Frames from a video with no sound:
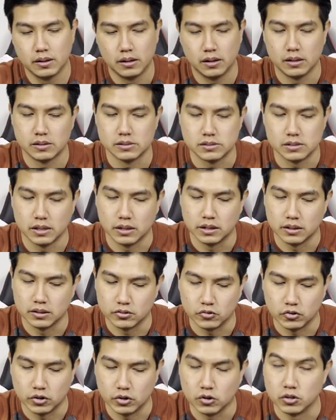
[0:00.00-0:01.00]
let's say
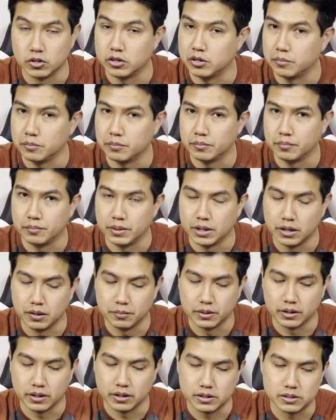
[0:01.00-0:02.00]
300
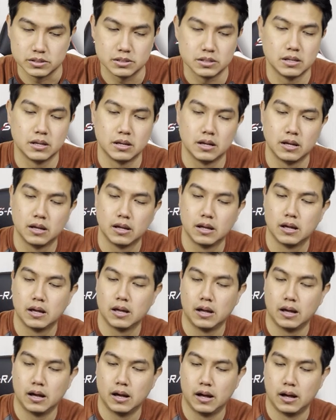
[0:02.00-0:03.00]
millimeters
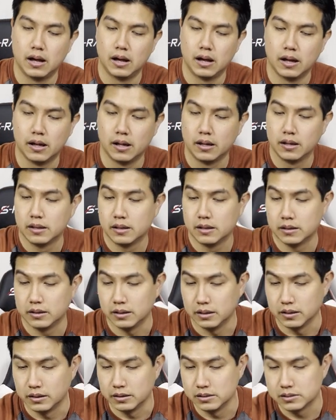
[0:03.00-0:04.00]
uh,
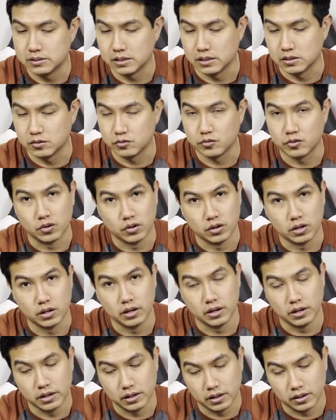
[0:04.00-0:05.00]
the distance from
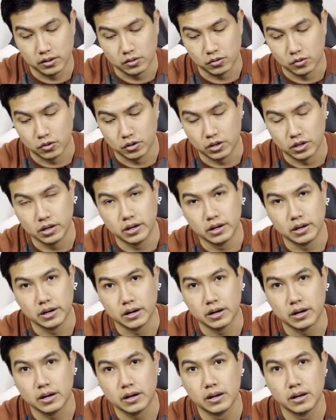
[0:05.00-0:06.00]
here to
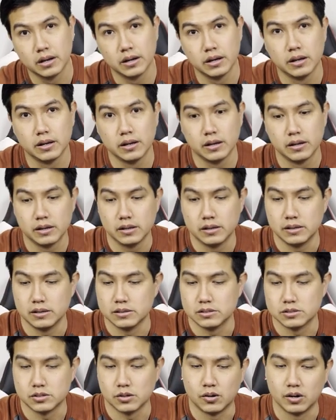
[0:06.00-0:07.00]
here
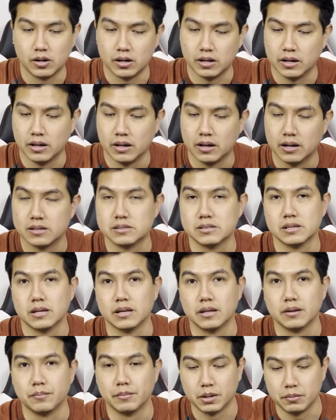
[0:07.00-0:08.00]
is only let's
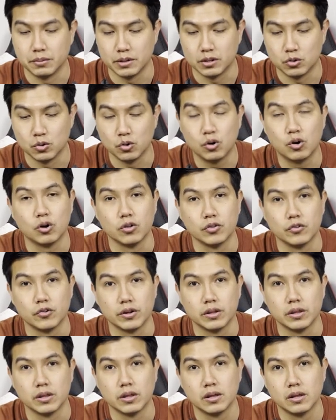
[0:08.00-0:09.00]
say maybe
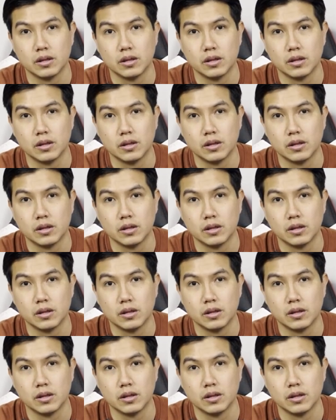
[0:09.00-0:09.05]
200